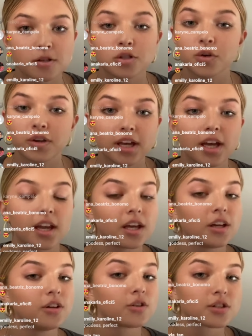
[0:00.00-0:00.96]
So you can't
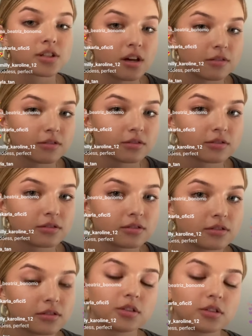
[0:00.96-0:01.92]
hate yourself
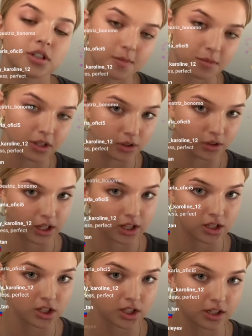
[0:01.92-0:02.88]
for something you
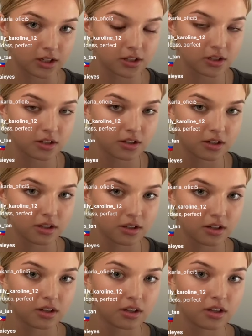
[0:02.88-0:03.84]
can't change.
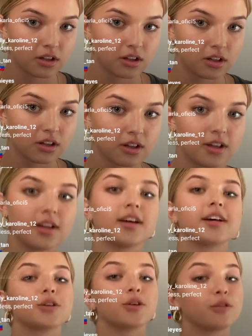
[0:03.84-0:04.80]

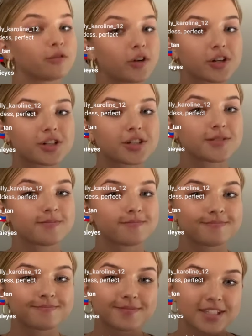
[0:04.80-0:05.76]
So first
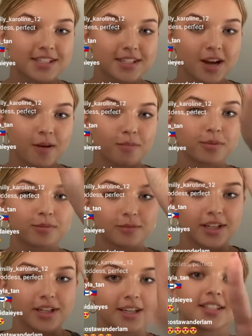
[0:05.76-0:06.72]
step,
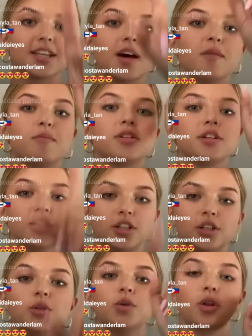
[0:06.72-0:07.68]
accept
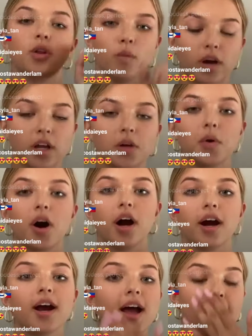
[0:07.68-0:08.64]
you the way you
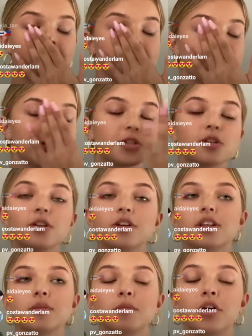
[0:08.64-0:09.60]
are. I used to
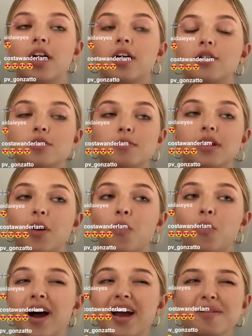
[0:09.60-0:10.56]
look at the mirror and I used to be
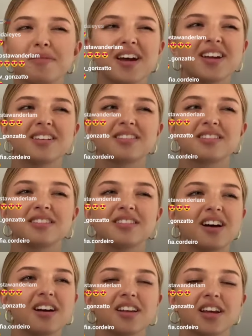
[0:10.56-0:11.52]
like, why am I
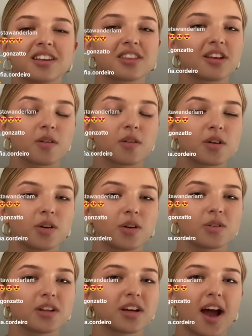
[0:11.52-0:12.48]
not like the other
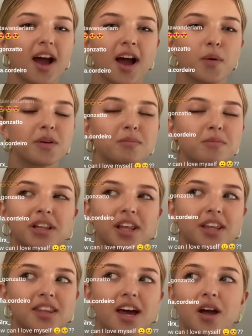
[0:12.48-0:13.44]
girls? Like, I want to be
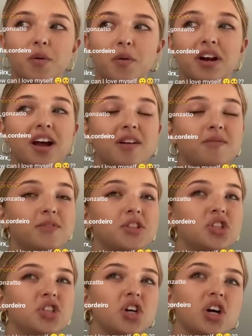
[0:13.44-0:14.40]
like that. I want to have
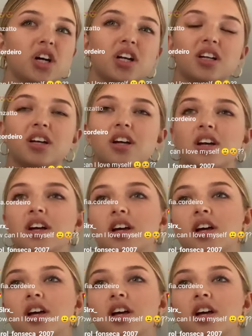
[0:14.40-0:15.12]
dark,